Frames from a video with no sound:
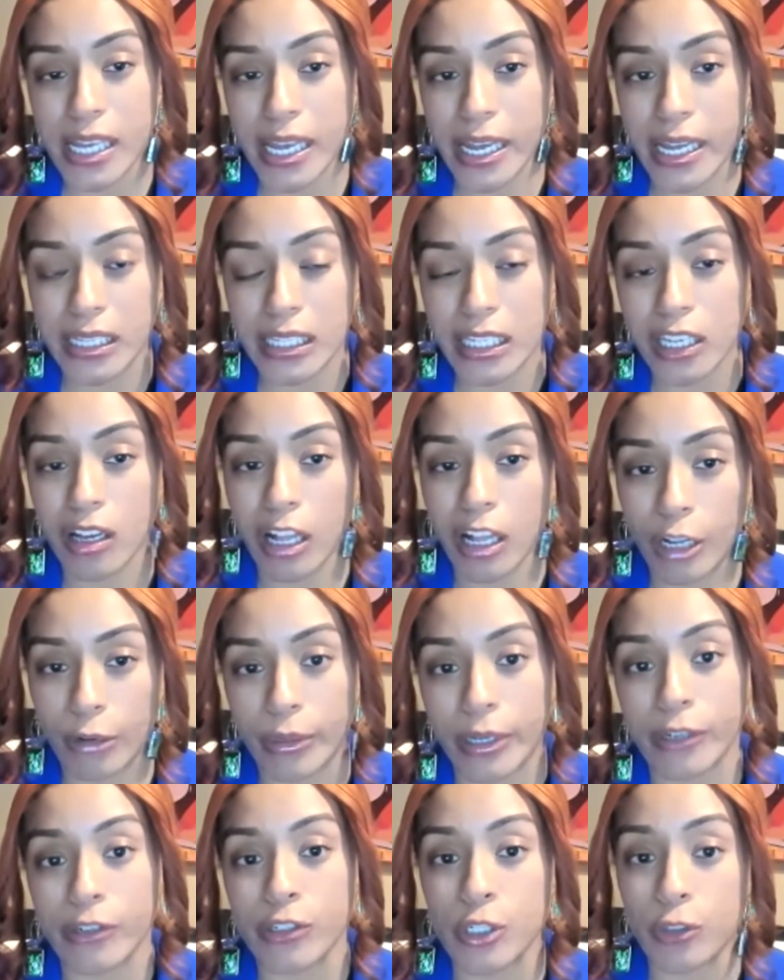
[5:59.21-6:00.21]
and the
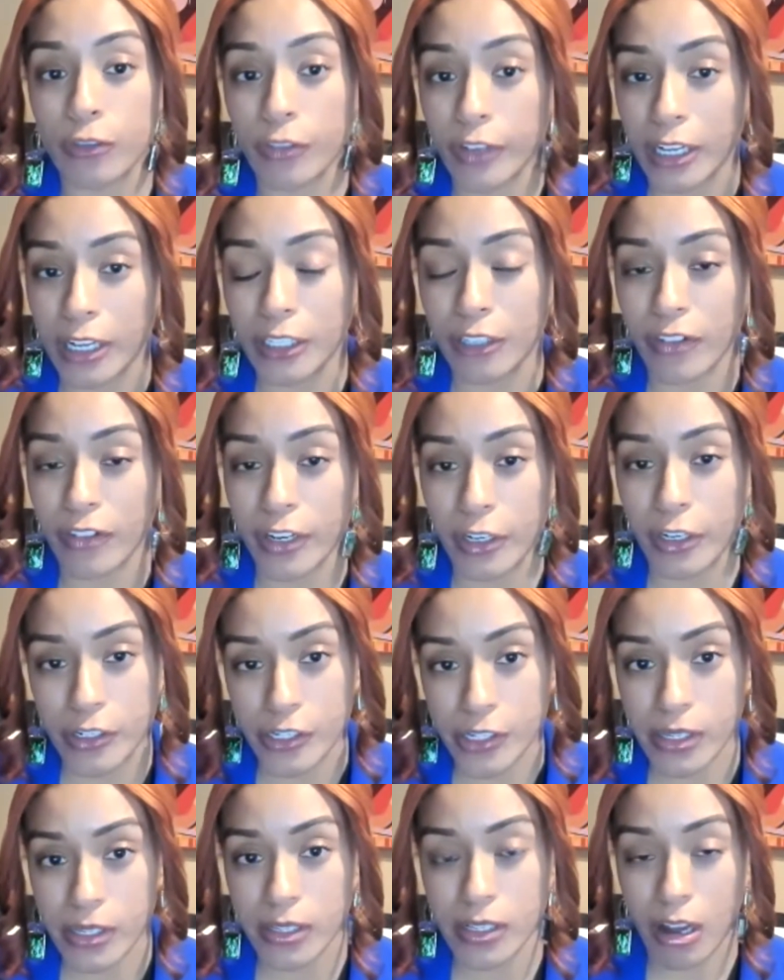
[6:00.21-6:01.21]
Colorado Juvenile
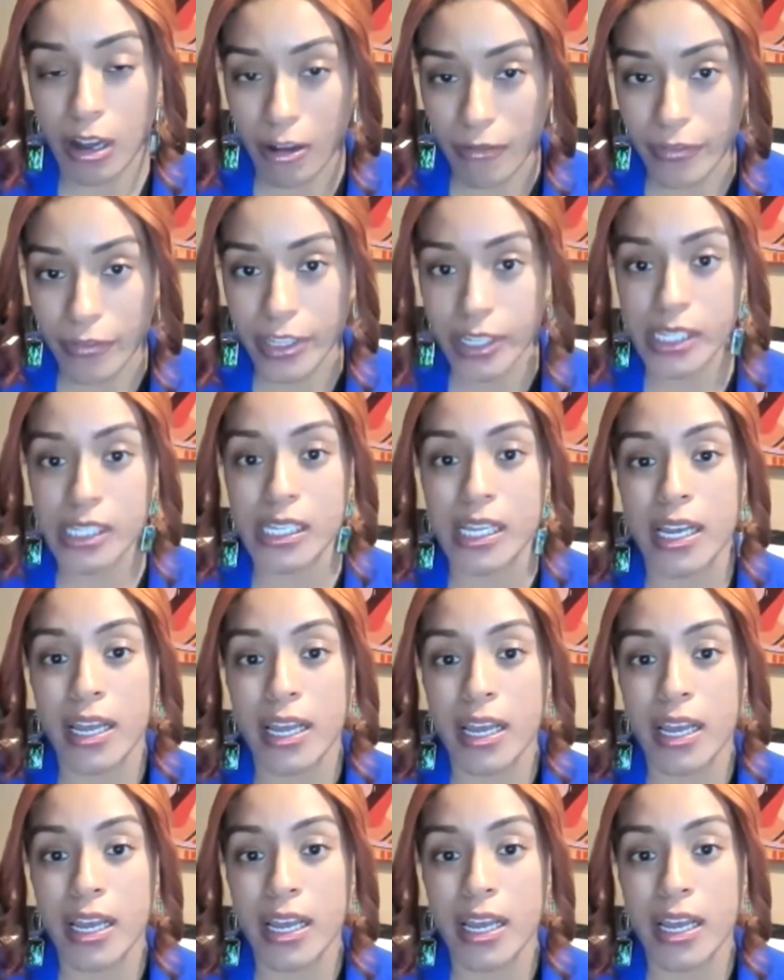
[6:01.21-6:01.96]
Defender's Office.